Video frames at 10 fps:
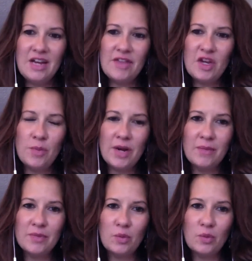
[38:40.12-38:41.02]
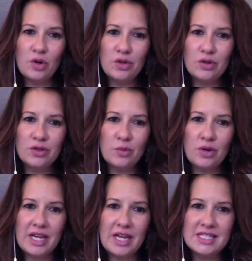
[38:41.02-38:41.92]
you bring up the word
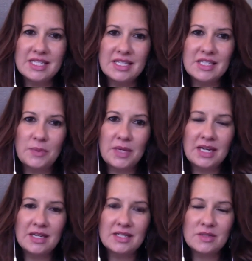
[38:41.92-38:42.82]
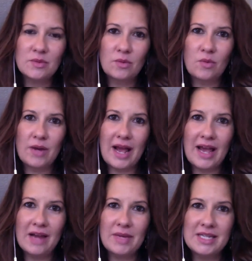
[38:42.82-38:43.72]
innocence, because when I
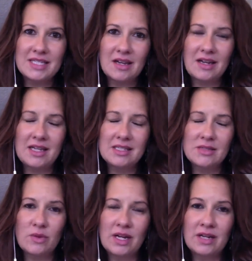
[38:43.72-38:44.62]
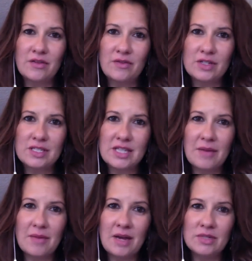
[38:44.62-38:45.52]
had my son is when the first time
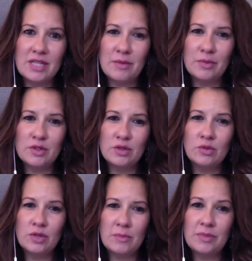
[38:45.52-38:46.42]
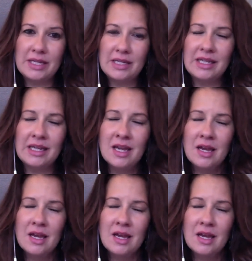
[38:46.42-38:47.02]
I was able to completely